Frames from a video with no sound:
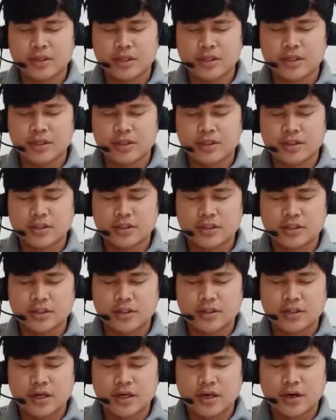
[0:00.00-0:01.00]
that is
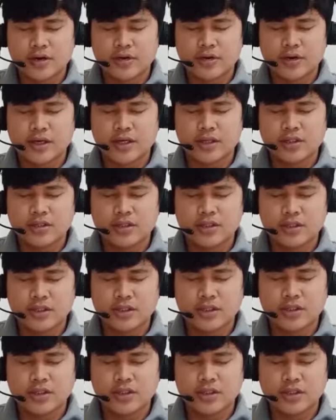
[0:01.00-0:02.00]
our greatest
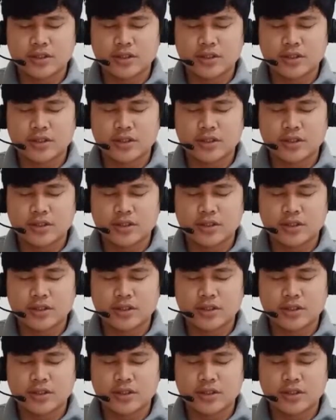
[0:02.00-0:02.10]
teacher.